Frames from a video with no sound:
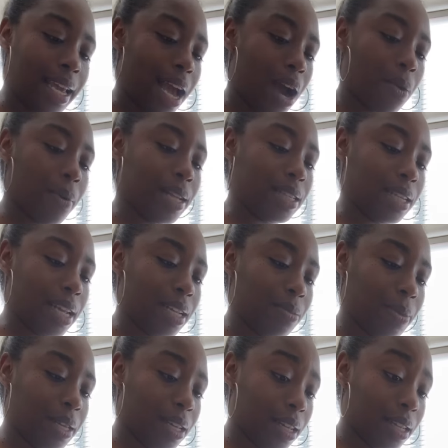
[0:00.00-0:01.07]
it how it resonates
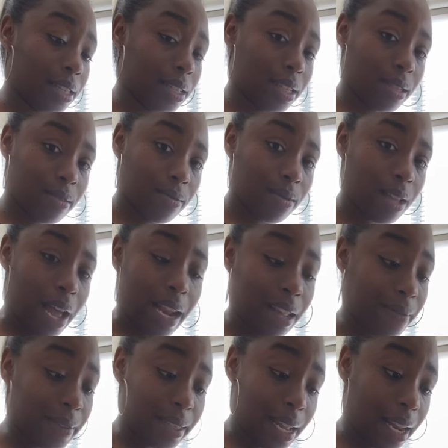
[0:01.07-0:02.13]
because I didn't
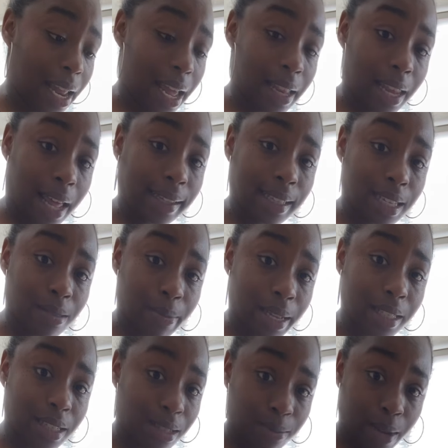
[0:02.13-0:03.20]
even say that. Like this
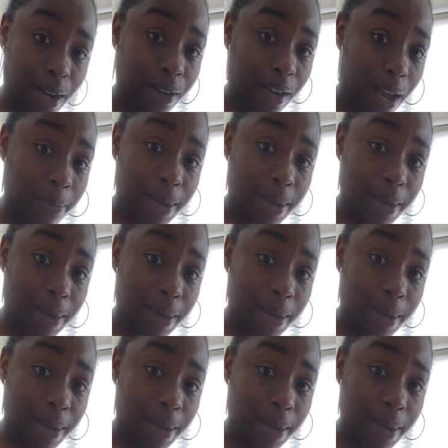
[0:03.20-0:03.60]
message may or not